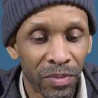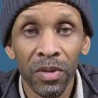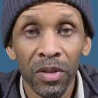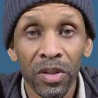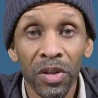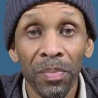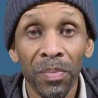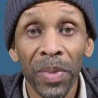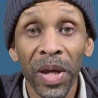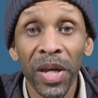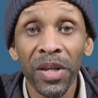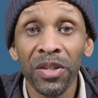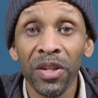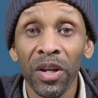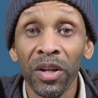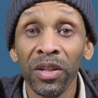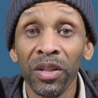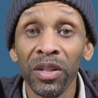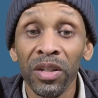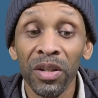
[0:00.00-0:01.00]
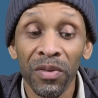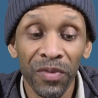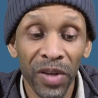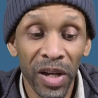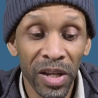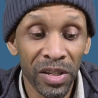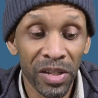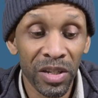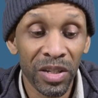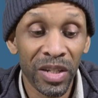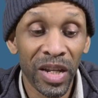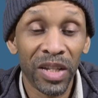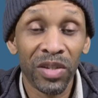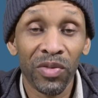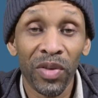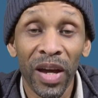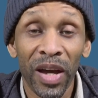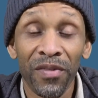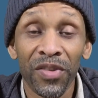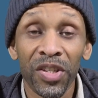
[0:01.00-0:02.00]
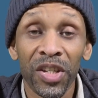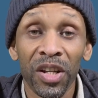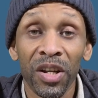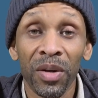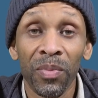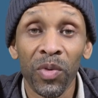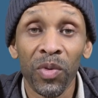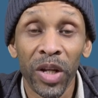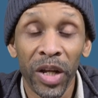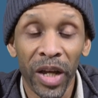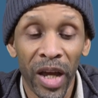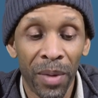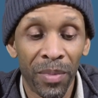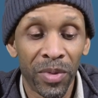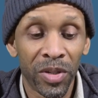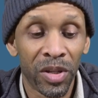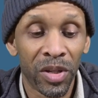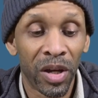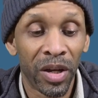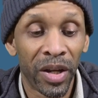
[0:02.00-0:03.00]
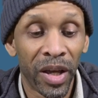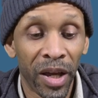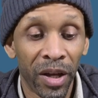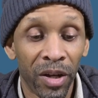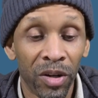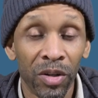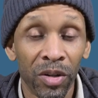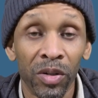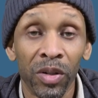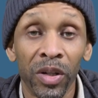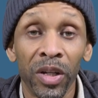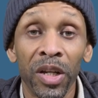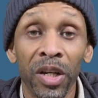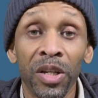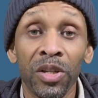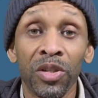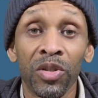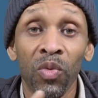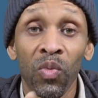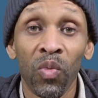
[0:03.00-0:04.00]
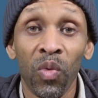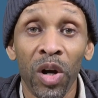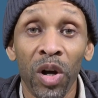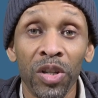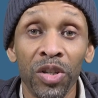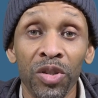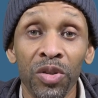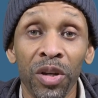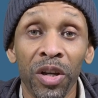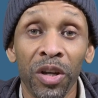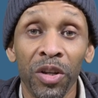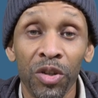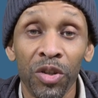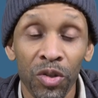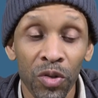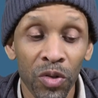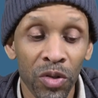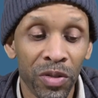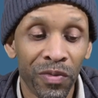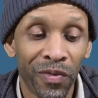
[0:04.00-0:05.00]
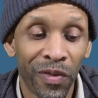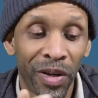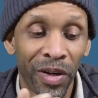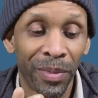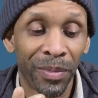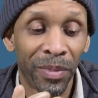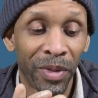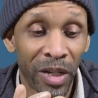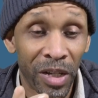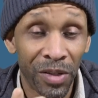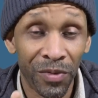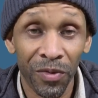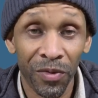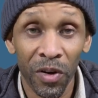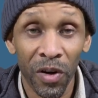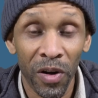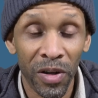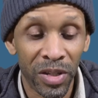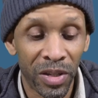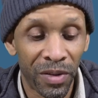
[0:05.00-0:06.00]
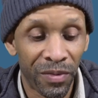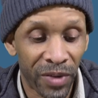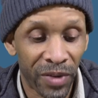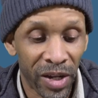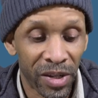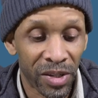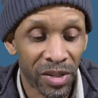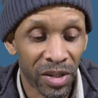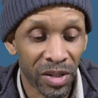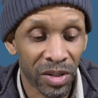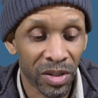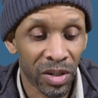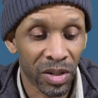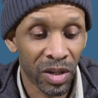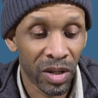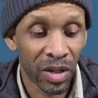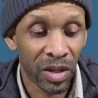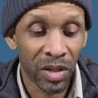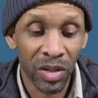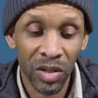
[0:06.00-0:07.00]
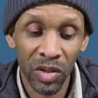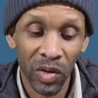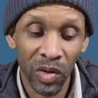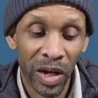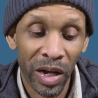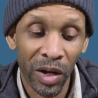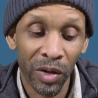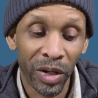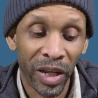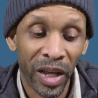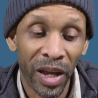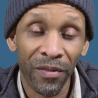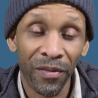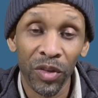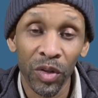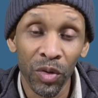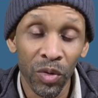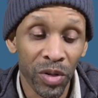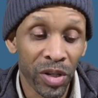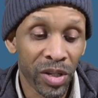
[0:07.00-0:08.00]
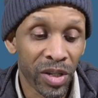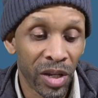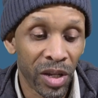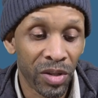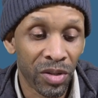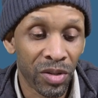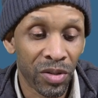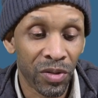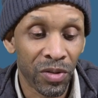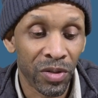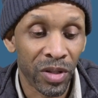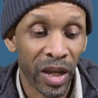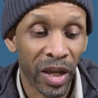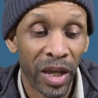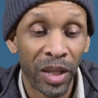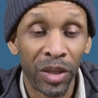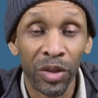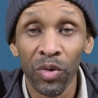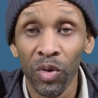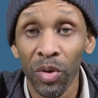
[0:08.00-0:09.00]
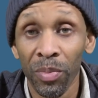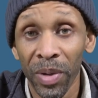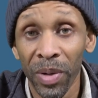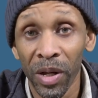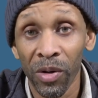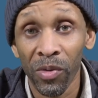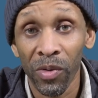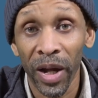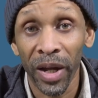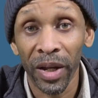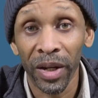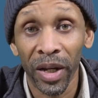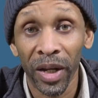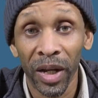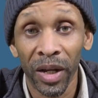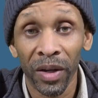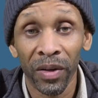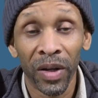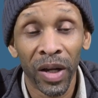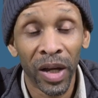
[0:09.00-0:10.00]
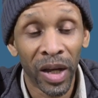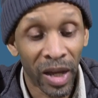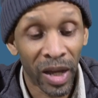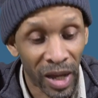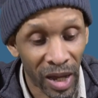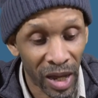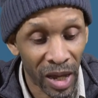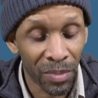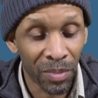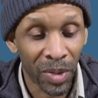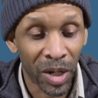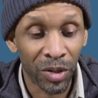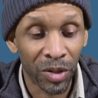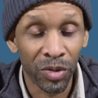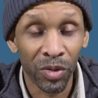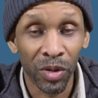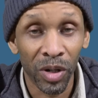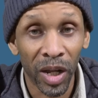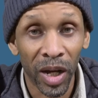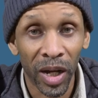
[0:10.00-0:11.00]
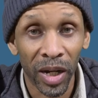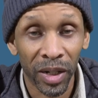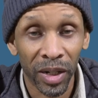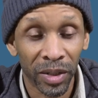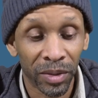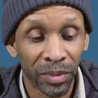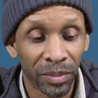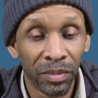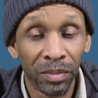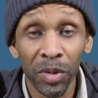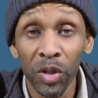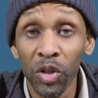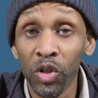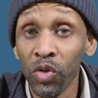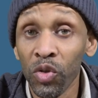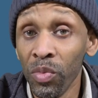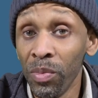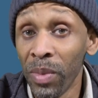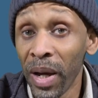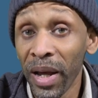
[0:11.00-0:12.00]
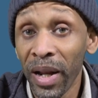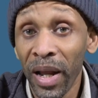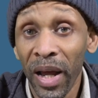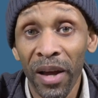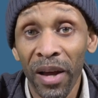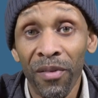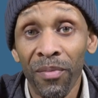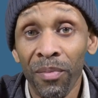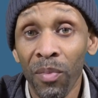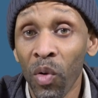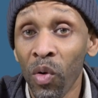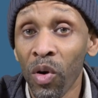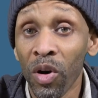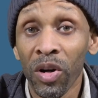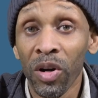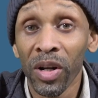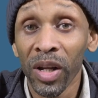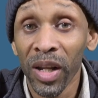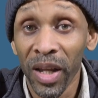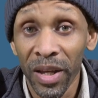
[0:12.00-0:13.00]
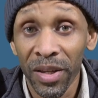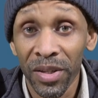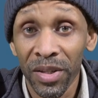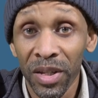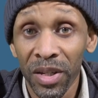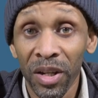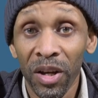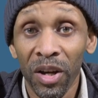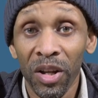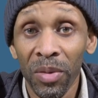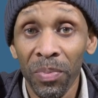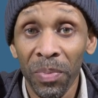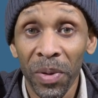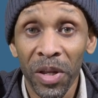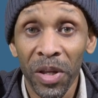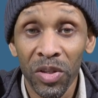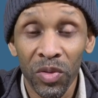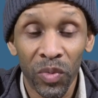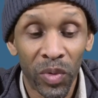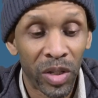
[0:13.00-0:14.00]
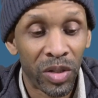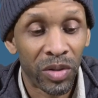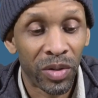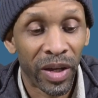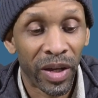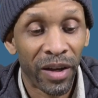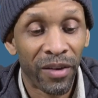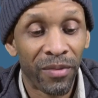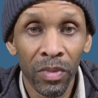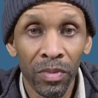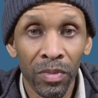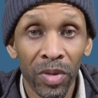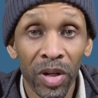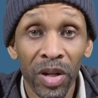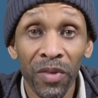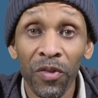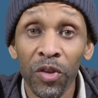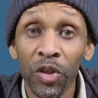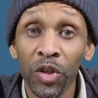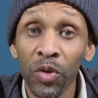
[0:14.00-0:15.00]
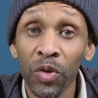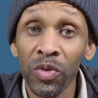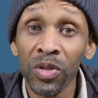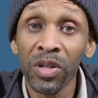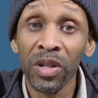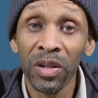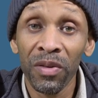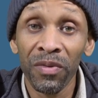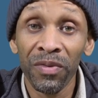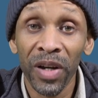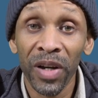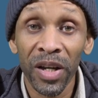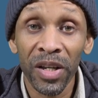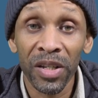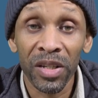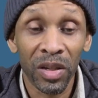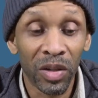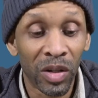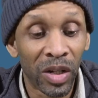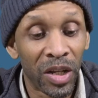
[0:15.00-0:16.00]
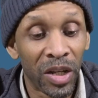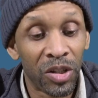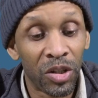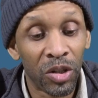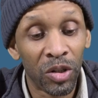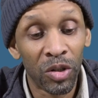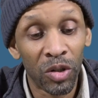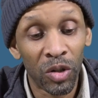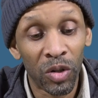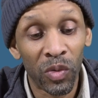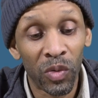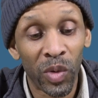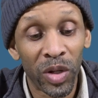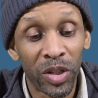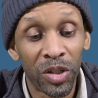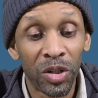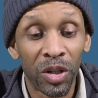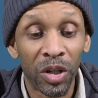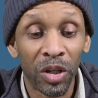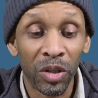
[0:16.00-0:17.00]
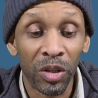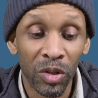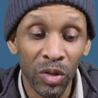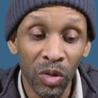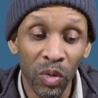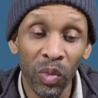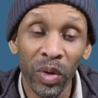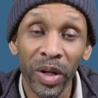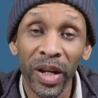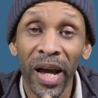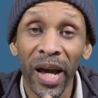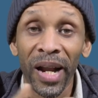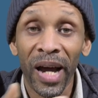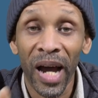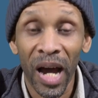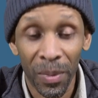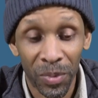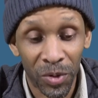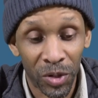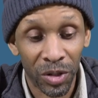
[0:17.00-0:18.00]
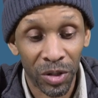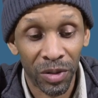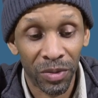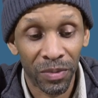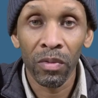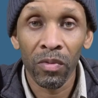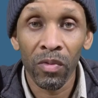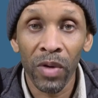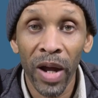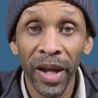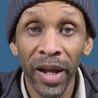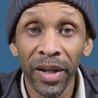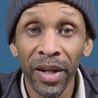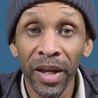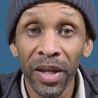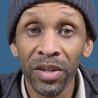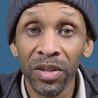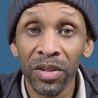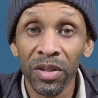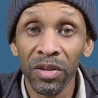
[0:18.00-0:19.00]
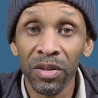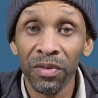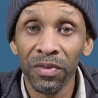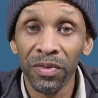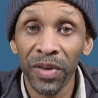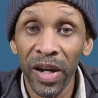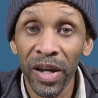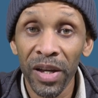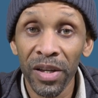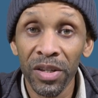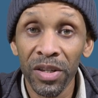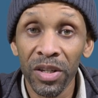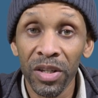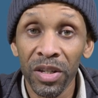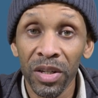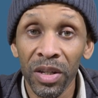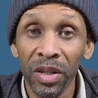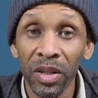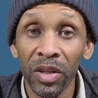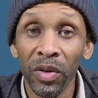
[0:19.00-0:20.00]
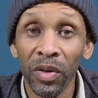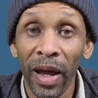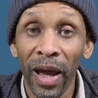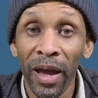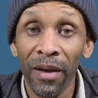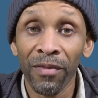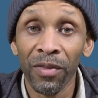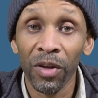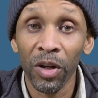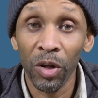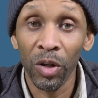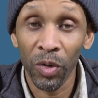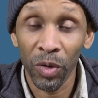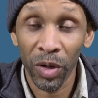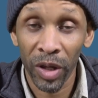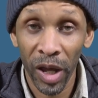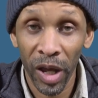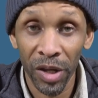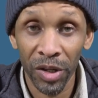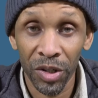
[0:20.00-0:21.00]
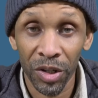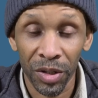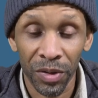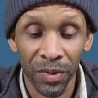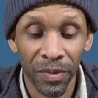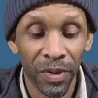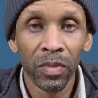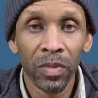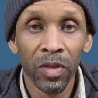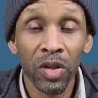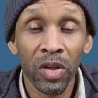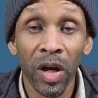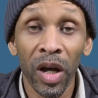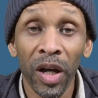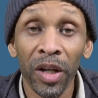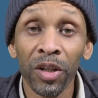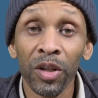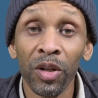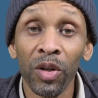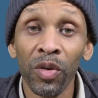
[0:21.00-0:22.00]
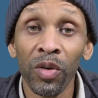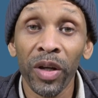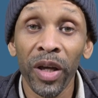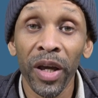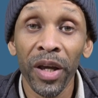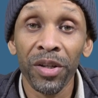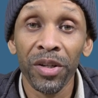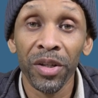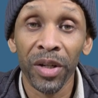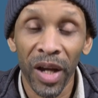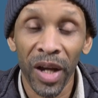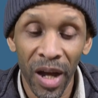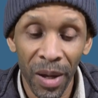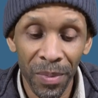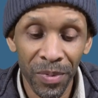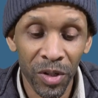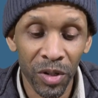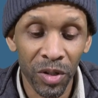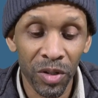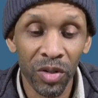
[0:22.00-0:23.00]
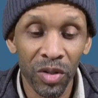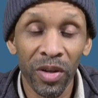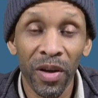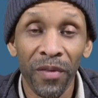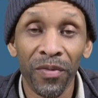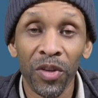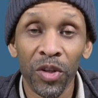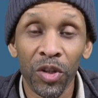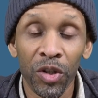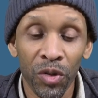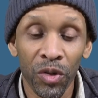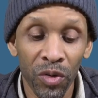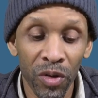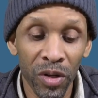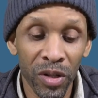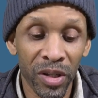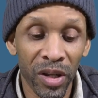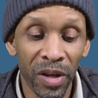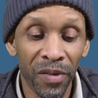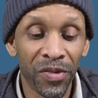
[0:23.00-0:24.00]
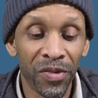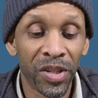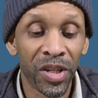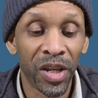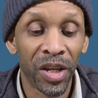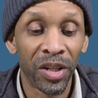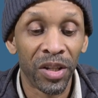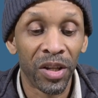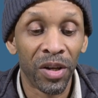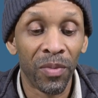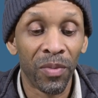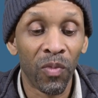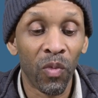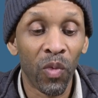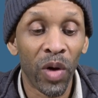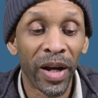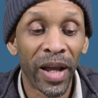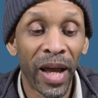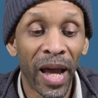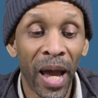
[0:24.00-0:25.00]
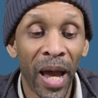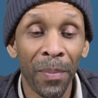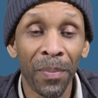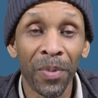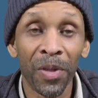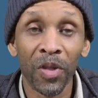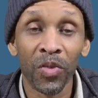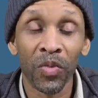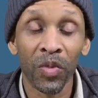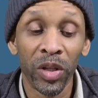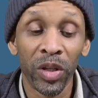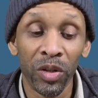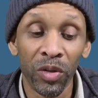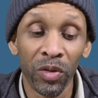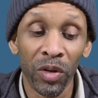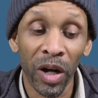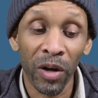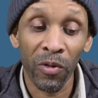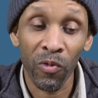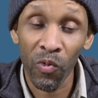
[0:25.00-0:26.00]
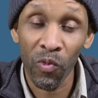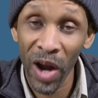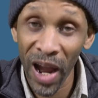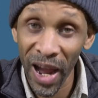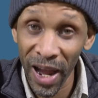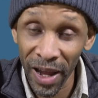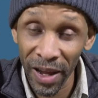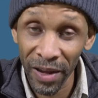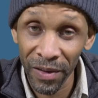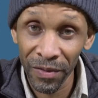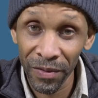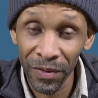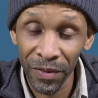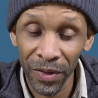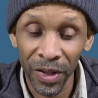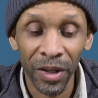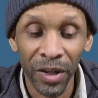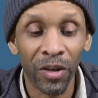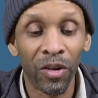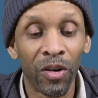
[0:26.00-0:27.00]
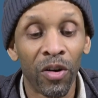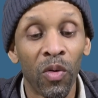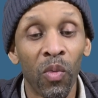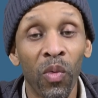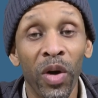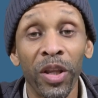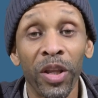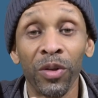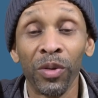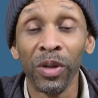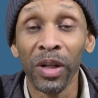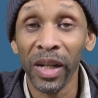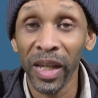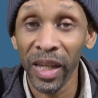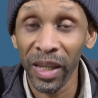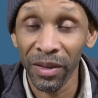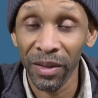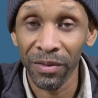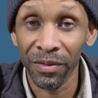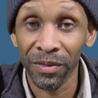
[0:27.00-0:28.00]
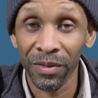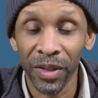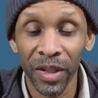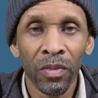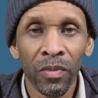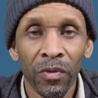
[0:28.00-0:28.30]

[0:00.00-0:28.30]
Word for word: So based on the devices that you have set up with your Amazon Echo is the ones you can choose from as far as devices. So I only have door sensors and doorbell right now and my door lock. But you might have more or less. It all depends on what you have. But if you choose the device, it'll let you know what you can do with that option. Right next to device, you have location. So on your location options, you have the choice of setting up what happens when you arrive or when you leave.